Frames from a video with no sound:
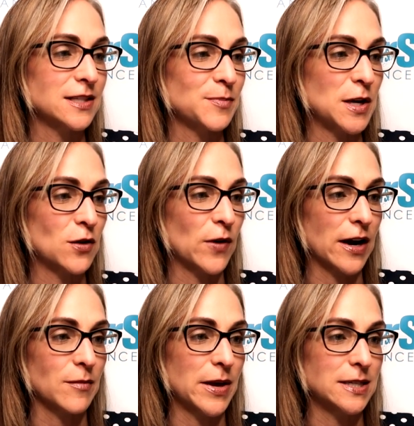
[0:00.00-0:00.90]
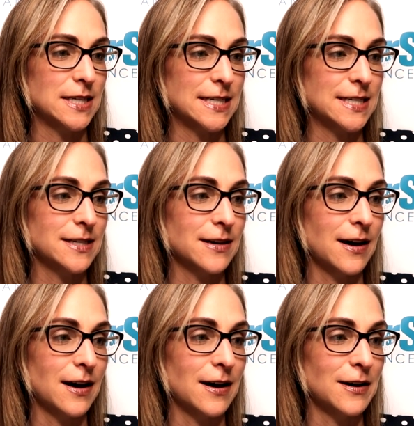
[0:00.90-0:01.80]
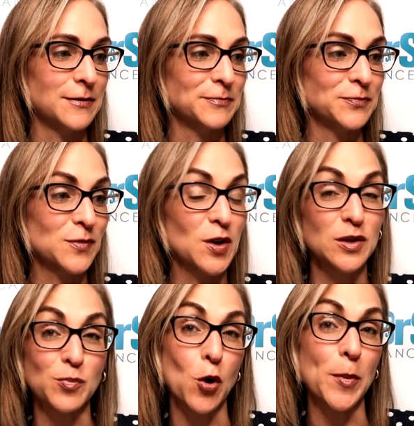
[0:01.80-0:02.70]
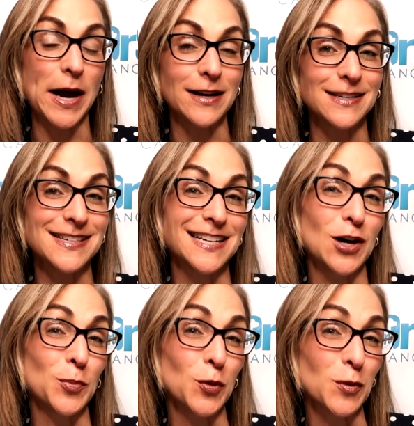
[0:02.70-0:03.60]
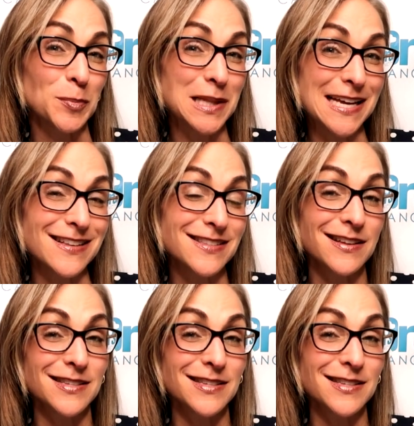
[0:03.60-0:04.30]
it's being recommended because probiotics can help you replace